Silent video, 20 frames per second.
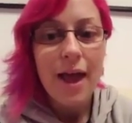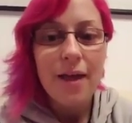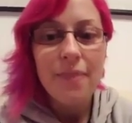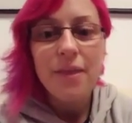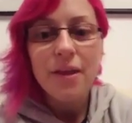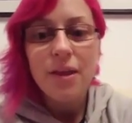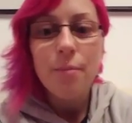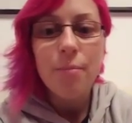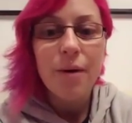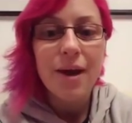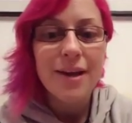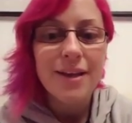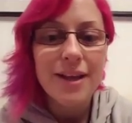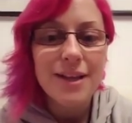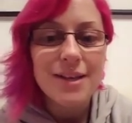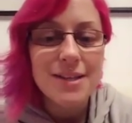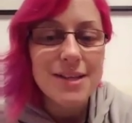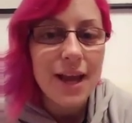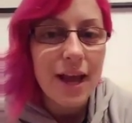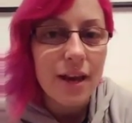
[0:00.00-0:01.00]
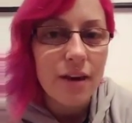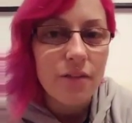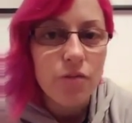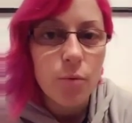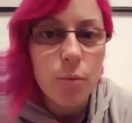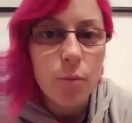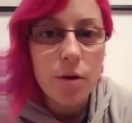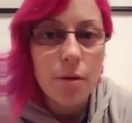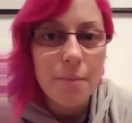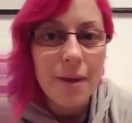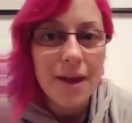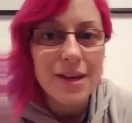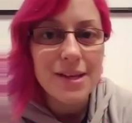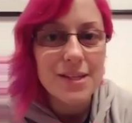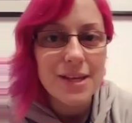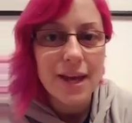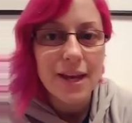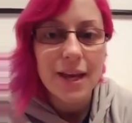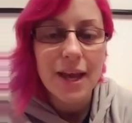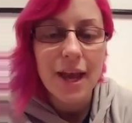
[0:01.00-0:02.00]
And then you break that down. If you want to make
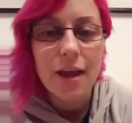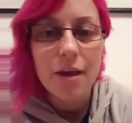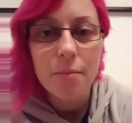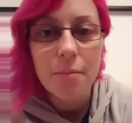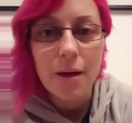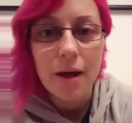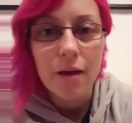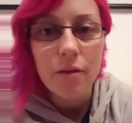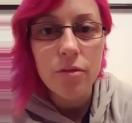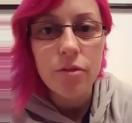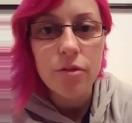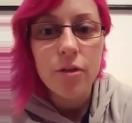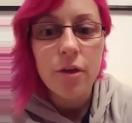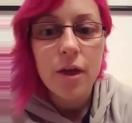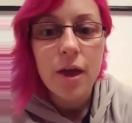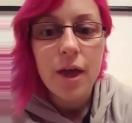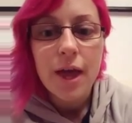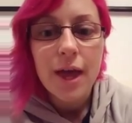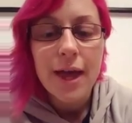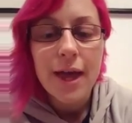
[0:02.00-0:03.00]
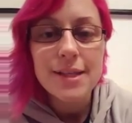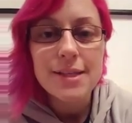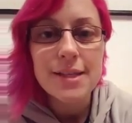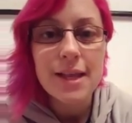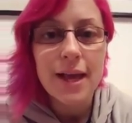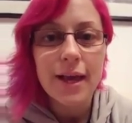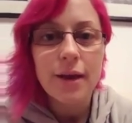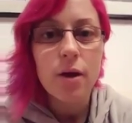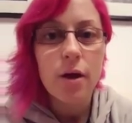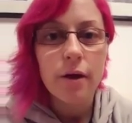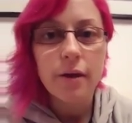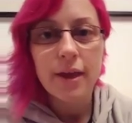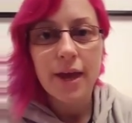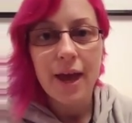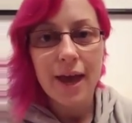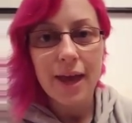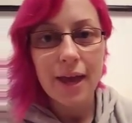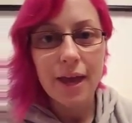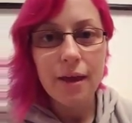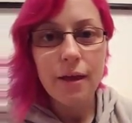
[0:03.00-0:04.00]
10K a month, it's like,
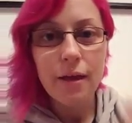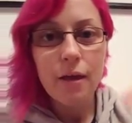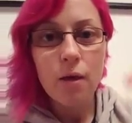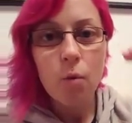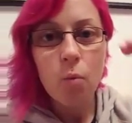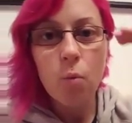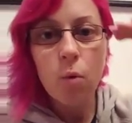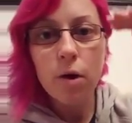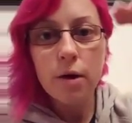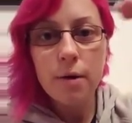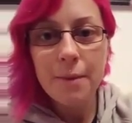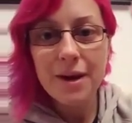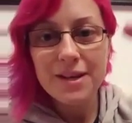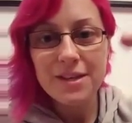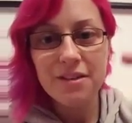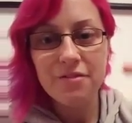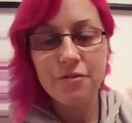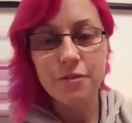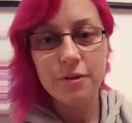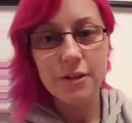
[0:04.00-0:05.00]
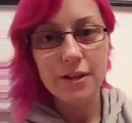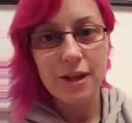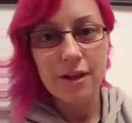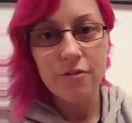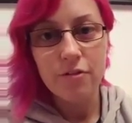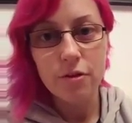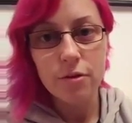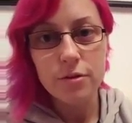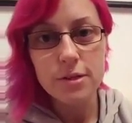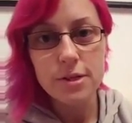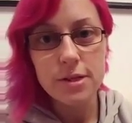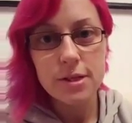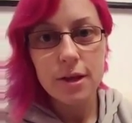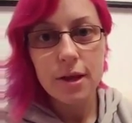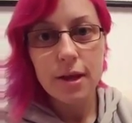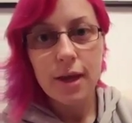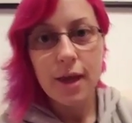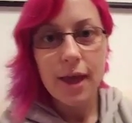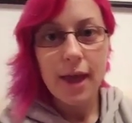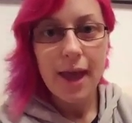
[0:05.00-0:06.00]
okay, what are my different levels?
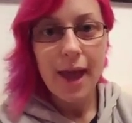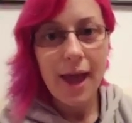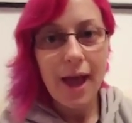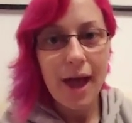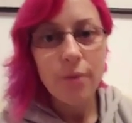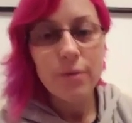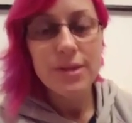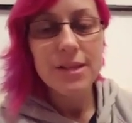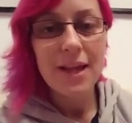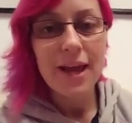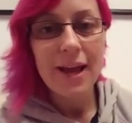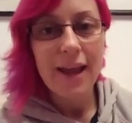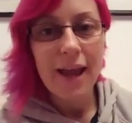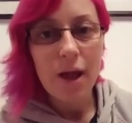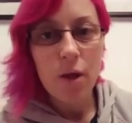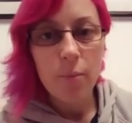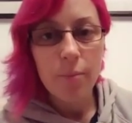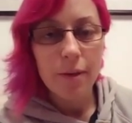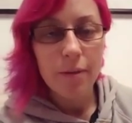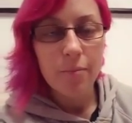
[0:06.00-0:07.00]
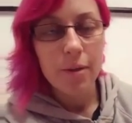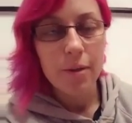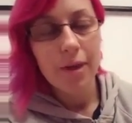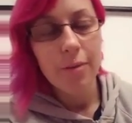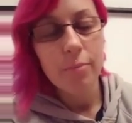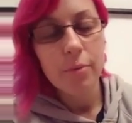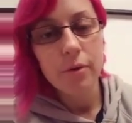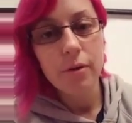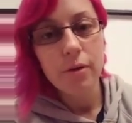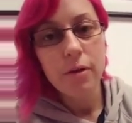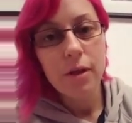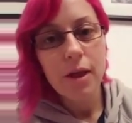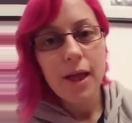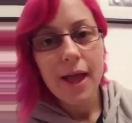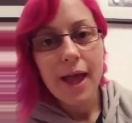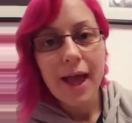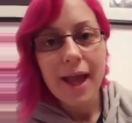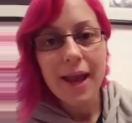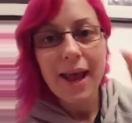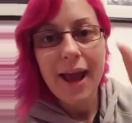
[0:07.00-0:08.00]
How is that helping people?
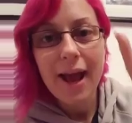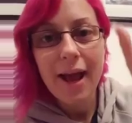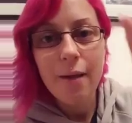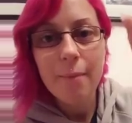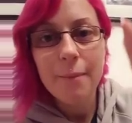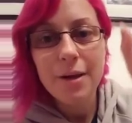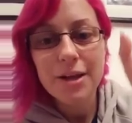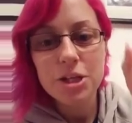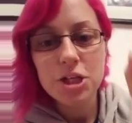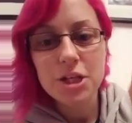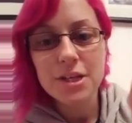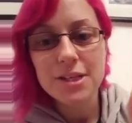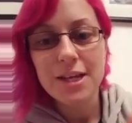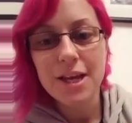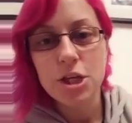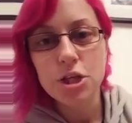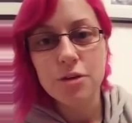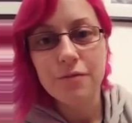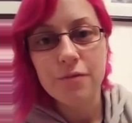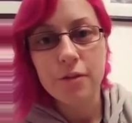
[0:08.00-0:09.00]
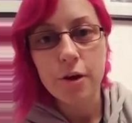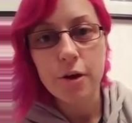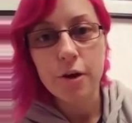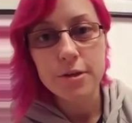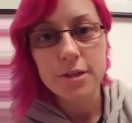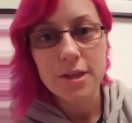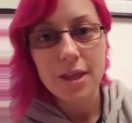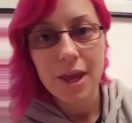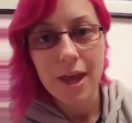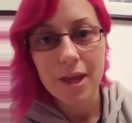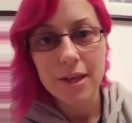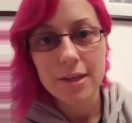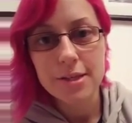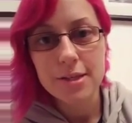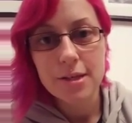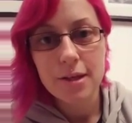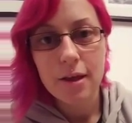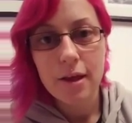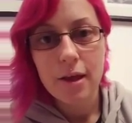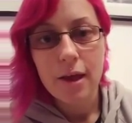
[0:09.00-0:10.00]
And how much is each of those
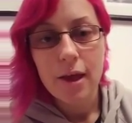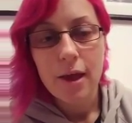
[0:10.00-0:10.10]
things?